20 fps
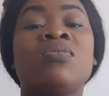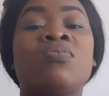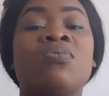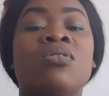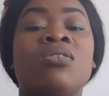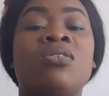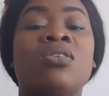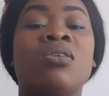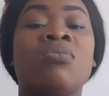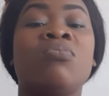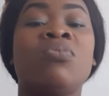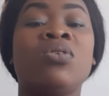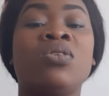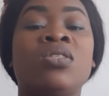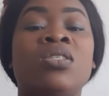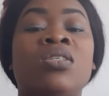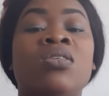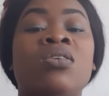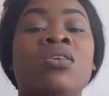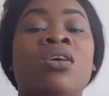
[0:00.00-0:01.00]
with
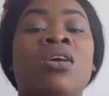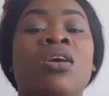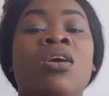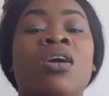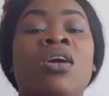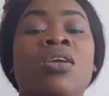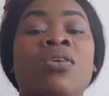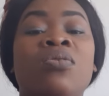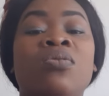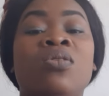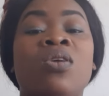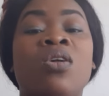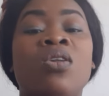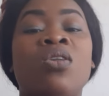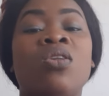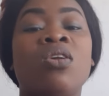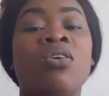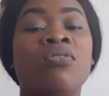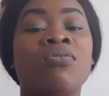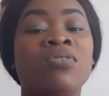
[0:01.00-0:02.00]
somebody and you
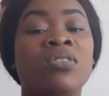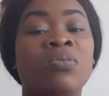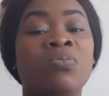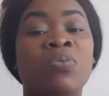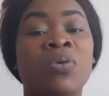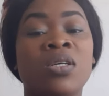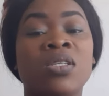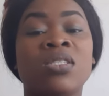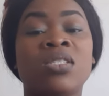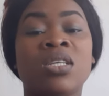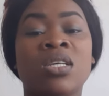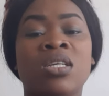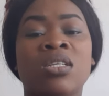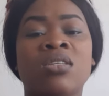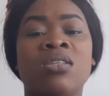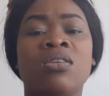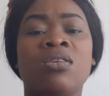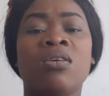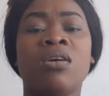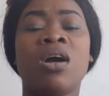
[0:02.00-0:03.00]
don't love the
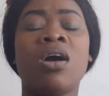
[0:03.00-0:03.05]
person.